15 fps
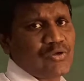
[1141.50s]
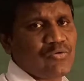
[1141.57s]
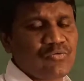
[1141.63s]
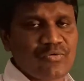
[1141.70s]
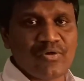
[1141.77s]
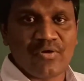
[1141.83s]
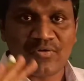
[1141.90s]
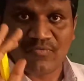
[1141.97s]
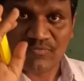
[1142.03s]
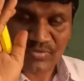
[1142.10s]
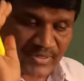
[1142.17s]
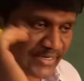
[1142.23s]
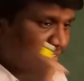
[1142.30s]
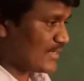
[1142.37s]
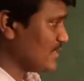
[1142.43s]
down,
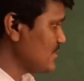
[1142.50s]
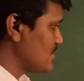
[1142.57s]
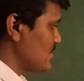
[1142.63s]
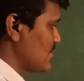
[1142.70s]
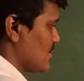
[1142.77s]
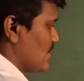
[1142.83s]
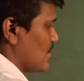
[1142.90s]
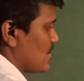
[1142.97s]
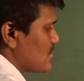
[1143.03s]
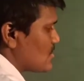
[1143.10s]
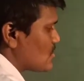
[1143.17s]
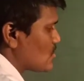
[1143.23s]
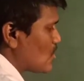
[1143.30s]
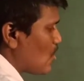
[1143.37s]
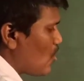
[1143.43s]
that is
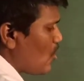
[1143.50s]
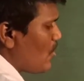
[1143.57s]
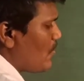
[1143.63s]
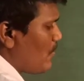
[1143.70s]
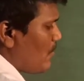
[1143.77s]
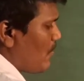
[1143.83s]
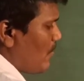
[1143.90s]
slope.